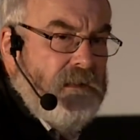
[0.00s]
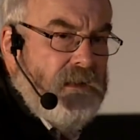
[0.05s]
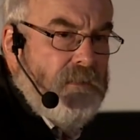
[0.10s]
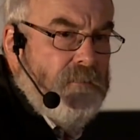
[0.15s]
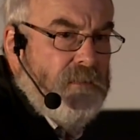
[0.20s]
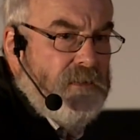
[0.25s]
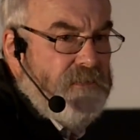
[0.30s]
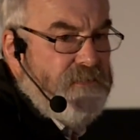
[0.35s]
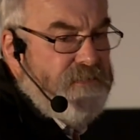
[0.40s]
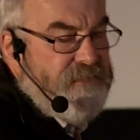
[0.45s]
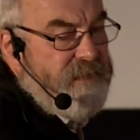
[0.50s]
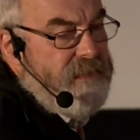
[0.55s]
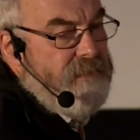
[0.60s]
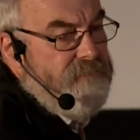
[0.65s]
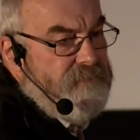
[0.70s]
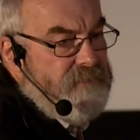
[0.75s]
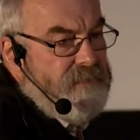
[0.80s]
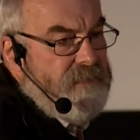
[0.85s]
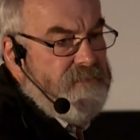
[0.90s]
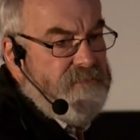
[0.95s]
And what
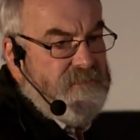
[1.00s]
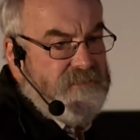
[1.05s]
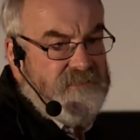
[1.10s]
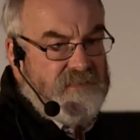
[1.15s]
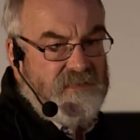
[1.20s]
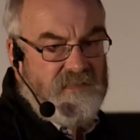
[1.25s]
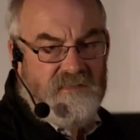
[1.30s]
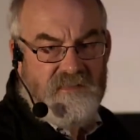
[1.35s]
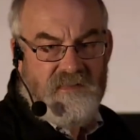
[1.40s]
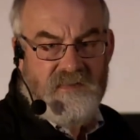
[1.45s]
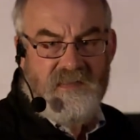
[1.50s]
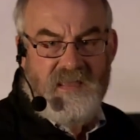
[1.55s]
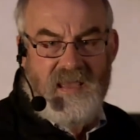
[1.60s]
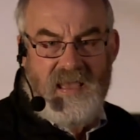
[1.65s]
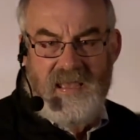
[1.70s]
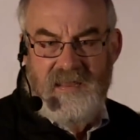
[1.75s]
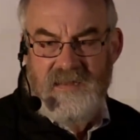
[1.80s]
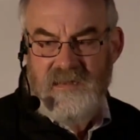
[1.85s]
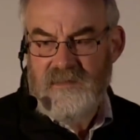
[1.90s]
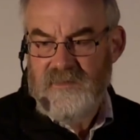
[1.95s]
SAFe does is just take
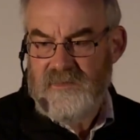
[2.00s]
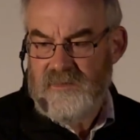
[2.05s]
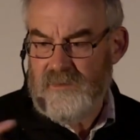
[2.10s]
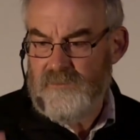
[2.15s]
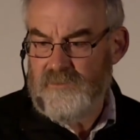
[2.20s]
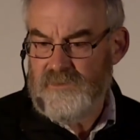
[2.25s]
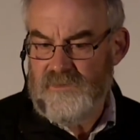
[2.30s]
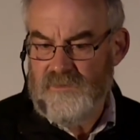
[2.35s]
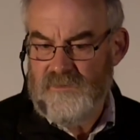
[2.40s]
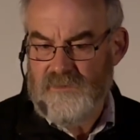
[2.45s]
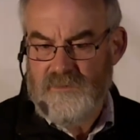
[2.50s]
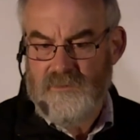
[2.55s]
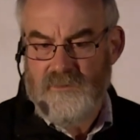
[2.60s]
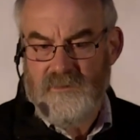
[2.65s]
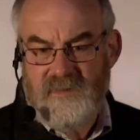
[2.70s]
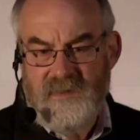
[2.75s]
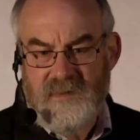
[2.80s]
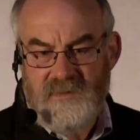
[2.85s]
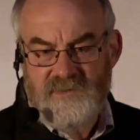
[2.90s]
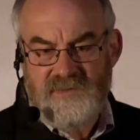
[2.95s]
anything which is
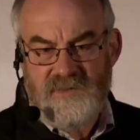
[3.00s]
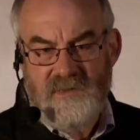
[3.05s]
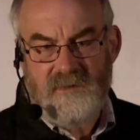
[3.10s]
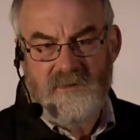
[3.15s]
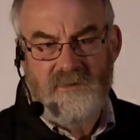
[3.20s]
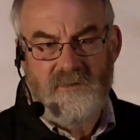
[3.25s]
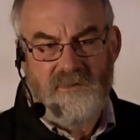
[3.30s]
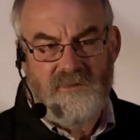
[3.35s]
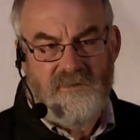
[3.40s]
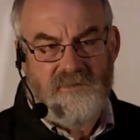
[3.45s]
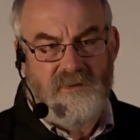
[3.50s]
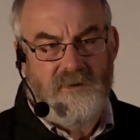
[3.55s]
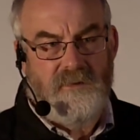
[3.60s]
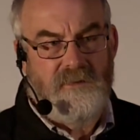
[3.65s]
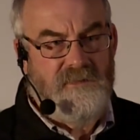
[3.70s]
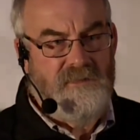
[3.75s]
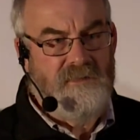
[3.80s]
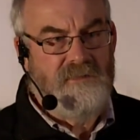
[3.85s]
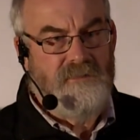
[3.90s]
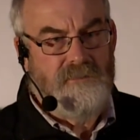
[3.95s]
called Agile and throw
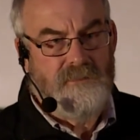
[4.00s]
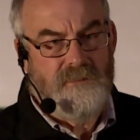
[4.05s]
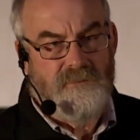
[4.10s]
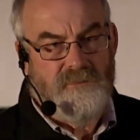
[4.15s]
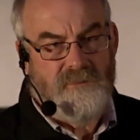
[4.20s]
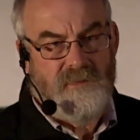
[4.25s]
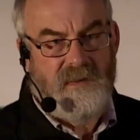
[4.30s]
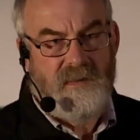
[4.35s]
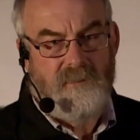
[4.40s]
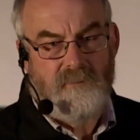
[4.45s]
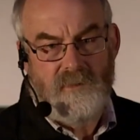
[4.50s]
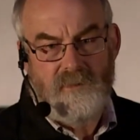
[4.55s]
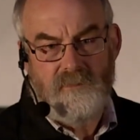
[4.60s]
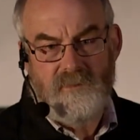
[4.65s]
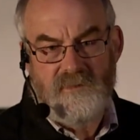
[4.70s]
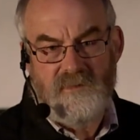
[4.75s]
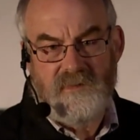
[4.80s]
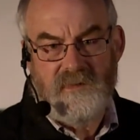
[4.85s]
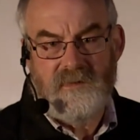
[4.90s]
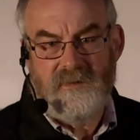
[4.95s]
it into a framework
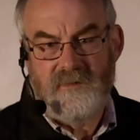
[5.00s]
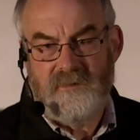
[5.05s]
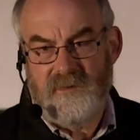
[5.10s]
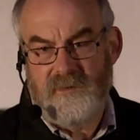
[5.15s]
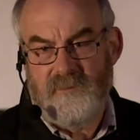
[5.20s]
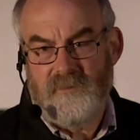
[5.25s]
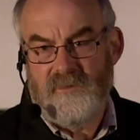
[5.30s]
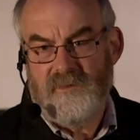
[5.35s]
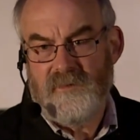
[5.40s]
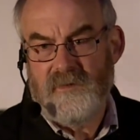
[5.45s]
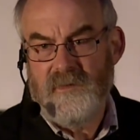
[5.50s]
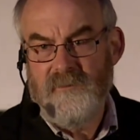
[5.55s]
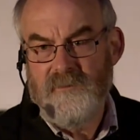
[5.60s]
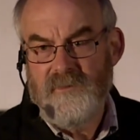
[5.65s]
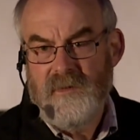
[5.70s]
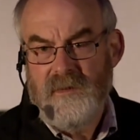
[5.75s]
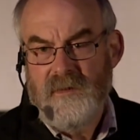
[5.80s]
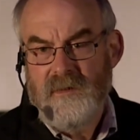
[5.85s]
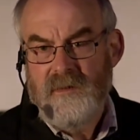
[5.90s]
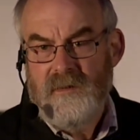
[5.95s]
with diagrams. Yeah?
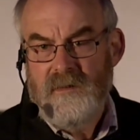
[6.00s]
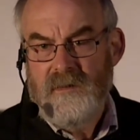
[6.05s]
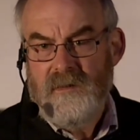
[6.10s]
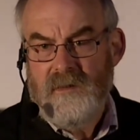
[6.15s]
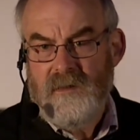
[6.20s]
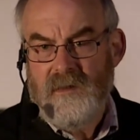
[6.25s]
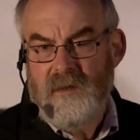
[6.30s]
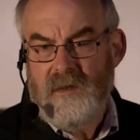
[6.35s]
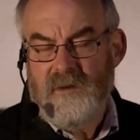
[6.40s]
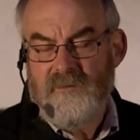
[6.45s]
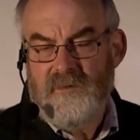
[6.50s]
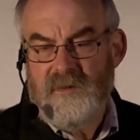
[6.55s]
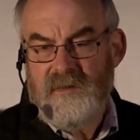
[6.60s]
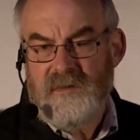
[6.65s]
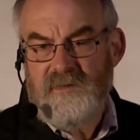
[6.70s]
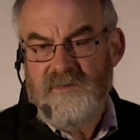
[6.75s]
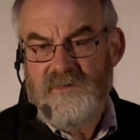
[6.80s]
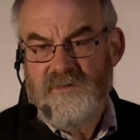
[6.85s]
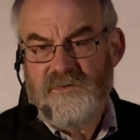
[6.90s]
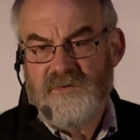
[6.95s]
A
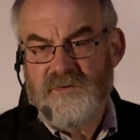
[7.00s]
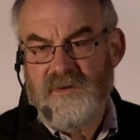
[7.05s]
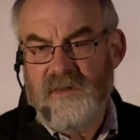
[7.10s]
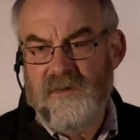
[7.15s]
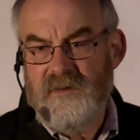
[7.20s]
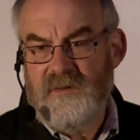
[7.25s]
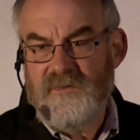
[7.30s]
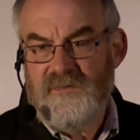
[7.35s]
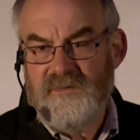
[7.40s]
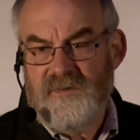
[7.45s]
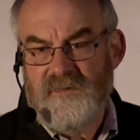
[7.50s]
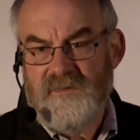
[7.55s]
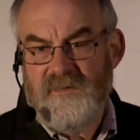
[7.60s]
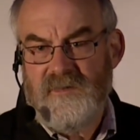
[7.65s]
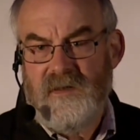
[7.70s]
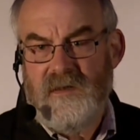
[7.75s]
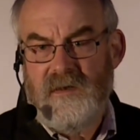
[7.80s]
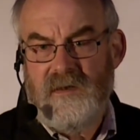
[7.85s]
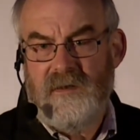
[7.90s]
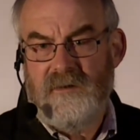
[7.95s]
release train is just
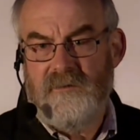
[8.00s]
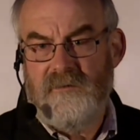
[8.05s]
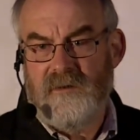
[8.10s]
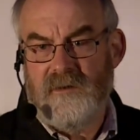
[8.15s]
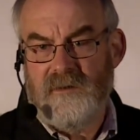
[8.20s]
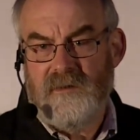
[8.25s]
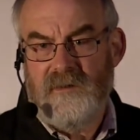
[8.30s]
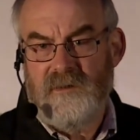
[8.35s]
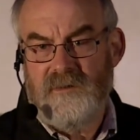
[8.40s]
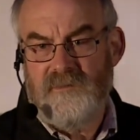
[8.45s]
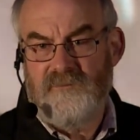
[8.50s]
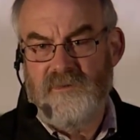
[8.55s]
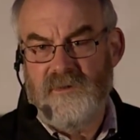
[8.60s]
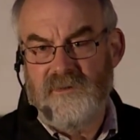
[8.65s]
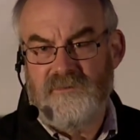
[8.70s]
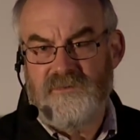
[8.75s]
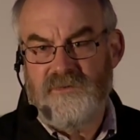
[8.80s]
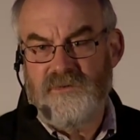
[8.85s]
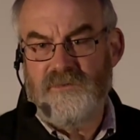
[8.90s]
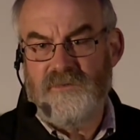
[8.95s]
a hierarchy
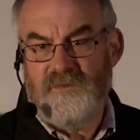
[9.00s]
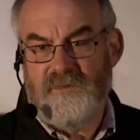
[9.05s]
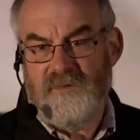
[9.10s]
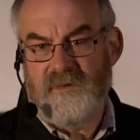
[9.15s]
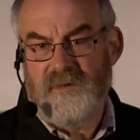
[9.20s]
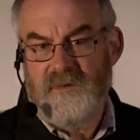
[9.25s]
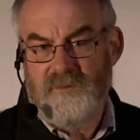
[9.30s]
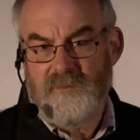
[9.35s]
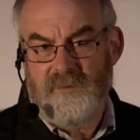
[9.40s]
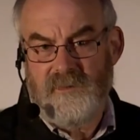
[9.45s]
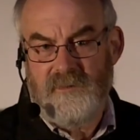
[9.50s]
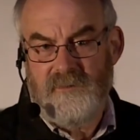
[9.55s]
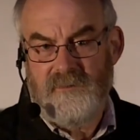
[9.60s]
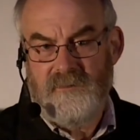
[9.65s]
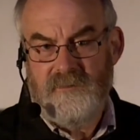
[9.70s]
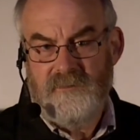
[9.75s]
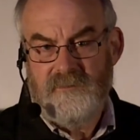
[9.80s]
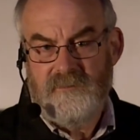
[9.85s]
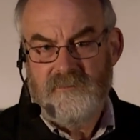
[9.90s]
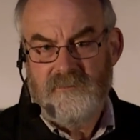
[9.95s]
drawn
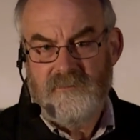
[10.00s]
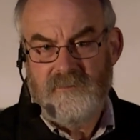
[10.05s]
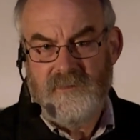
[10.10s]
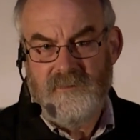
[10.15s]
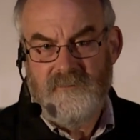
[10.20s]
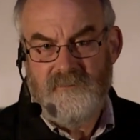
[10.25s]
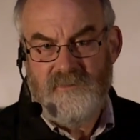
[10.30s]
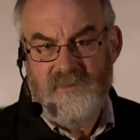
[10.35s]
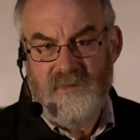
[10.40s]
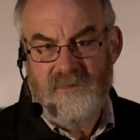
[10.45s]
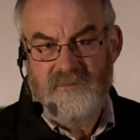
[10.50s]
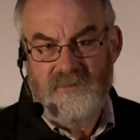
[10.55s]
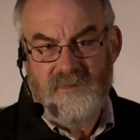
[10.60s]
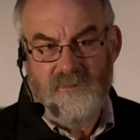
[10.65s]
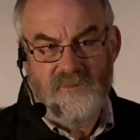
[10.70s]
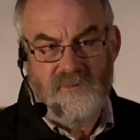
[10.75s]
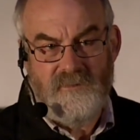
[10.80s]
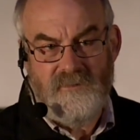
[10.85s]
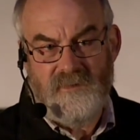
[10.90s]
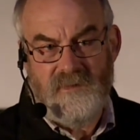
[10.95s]
sideways, right, in
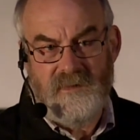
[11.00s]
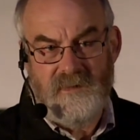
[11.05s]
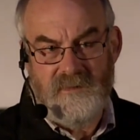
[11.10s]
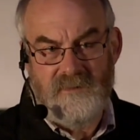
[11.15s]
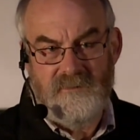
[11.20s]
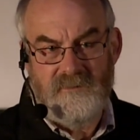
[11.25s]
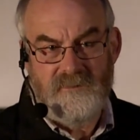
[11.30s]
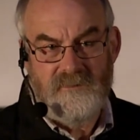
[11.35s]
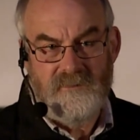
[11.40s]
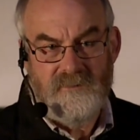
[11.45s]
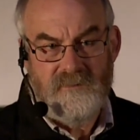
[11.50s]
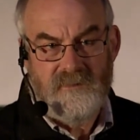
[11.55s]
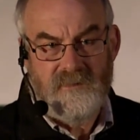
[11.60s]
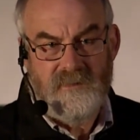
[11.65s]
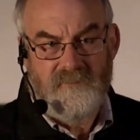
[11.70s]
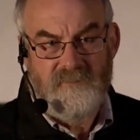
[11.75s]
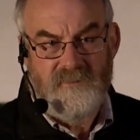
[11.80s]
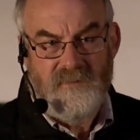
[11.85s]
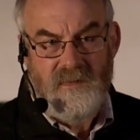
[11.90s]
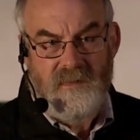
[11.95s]
terms of silos.
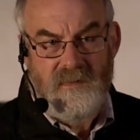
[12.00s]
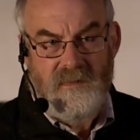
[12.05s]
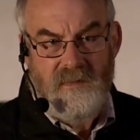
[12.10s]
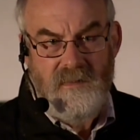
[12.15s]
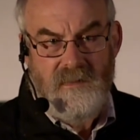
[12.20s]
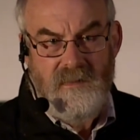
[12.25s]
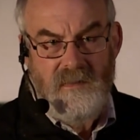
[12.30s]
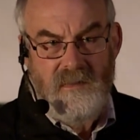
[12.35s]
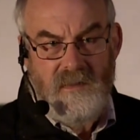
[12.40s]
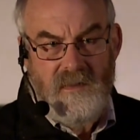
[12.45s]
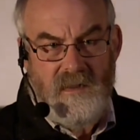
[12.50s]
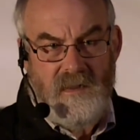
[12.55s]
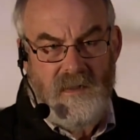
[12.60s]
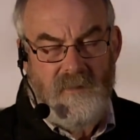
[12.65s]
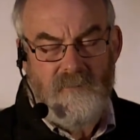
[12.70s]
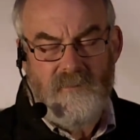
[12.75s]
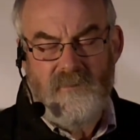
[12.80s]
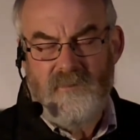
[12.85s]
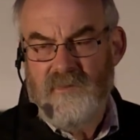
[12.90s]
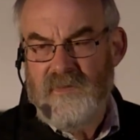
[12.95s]

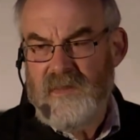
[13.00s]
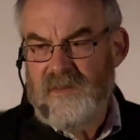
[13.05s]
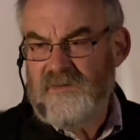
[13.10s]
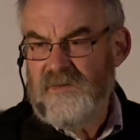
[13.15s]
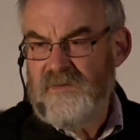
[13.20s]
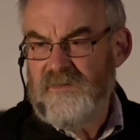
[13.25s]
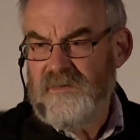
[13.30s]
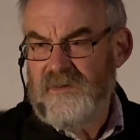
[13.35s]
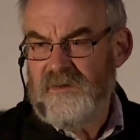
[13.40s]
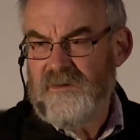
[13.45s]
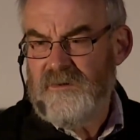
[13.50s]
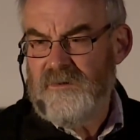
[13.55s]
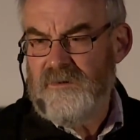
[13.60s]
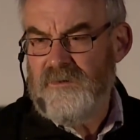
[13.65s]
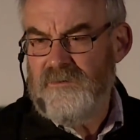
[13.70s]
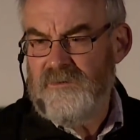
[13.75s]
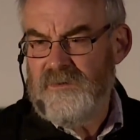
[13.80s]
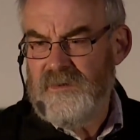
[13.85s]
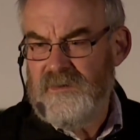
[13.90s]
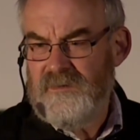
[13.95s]
Yeah? They just
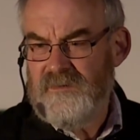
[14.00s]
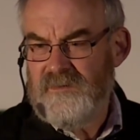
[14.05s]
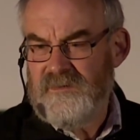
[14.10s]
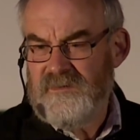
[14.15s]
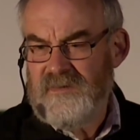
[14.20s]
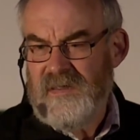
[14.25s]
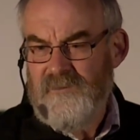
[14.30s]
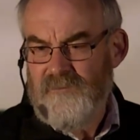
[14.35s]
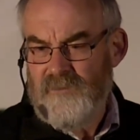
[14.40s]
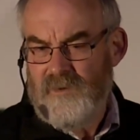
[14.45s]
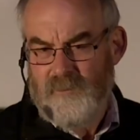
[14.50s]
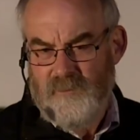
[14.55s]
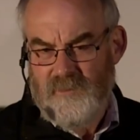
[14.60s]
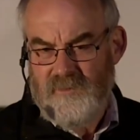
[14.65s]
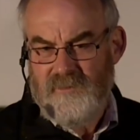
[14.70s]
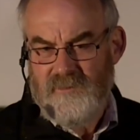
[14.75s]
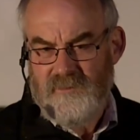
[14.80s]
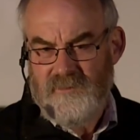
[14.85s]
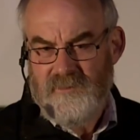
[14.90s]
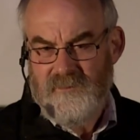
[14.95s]
included
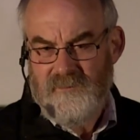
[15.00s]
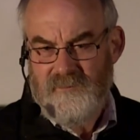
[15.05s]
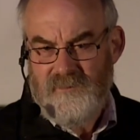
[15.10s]
DevOps.